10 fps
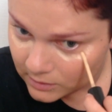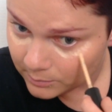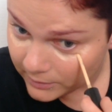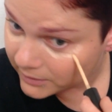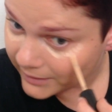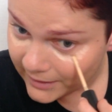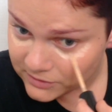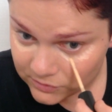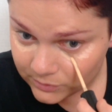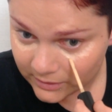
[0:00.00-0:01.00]
my
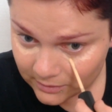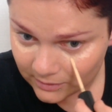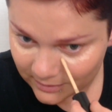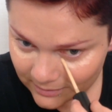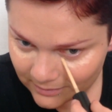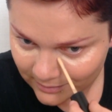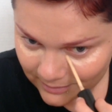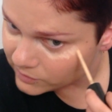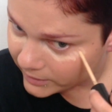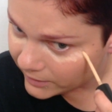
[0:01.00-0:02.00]
last one,
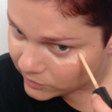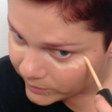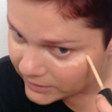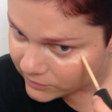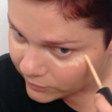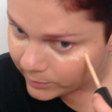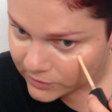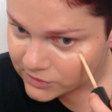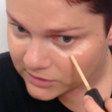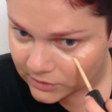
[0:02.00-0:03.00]
so I had to wait to
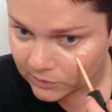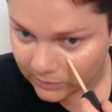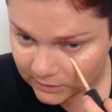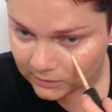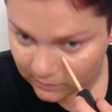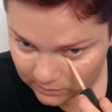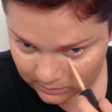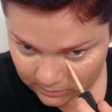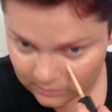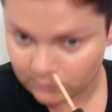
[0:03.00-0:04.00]
repurchase a new one
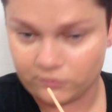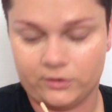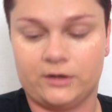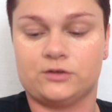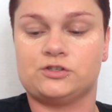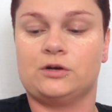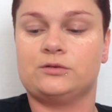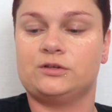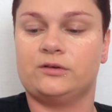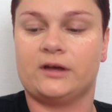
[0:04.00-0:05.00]
before I could show it
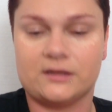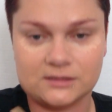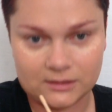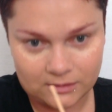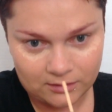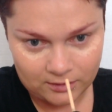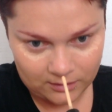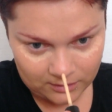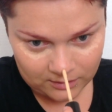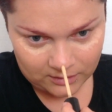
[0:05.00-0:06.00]
to you guys.
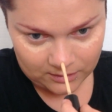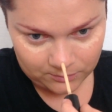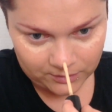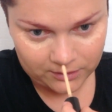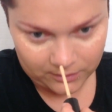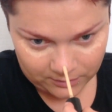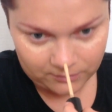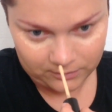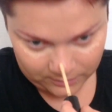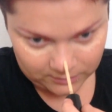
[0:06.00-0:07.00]
And we're gonna
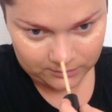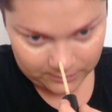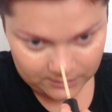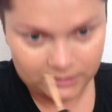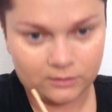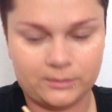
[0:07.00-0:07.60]
go a little